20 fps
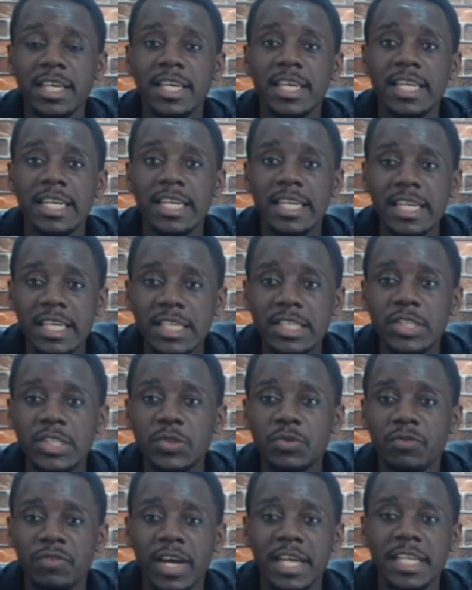he needs
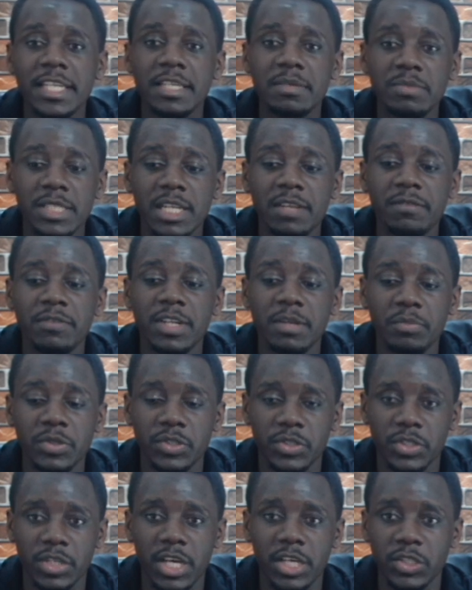to find himself in a
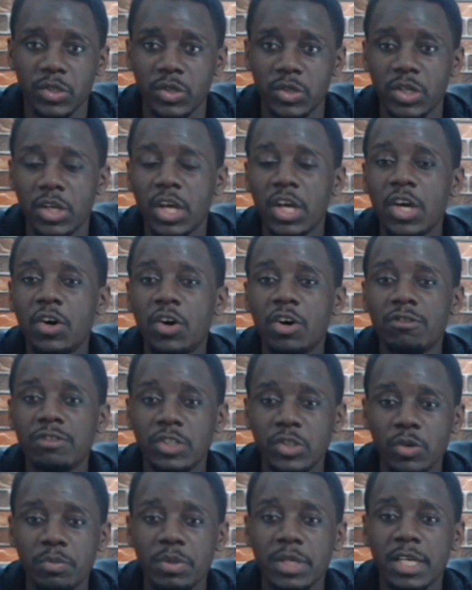position of
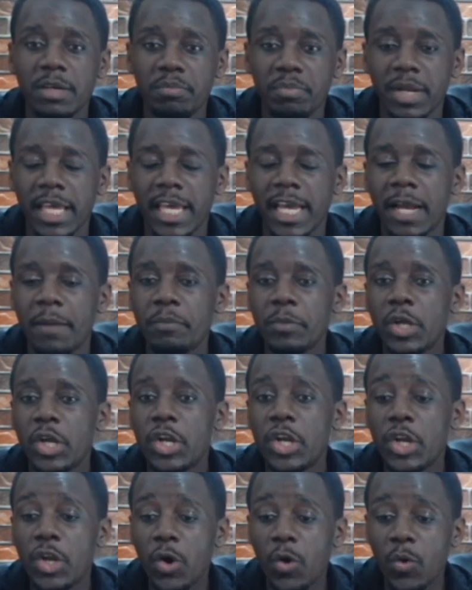stopping a player
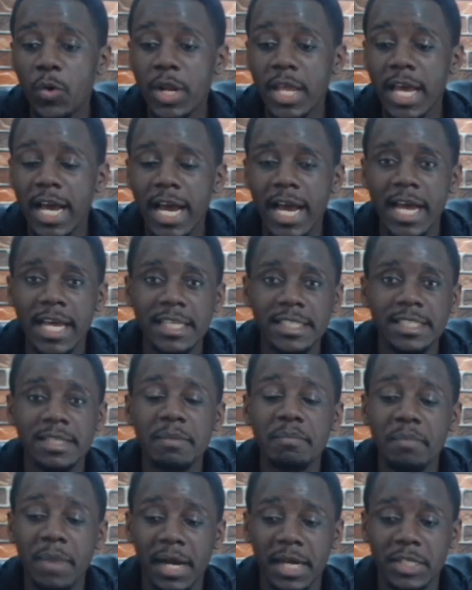known
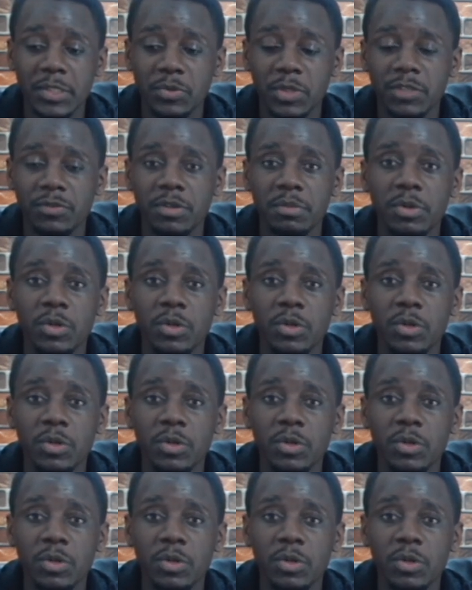as Marcus Rashford,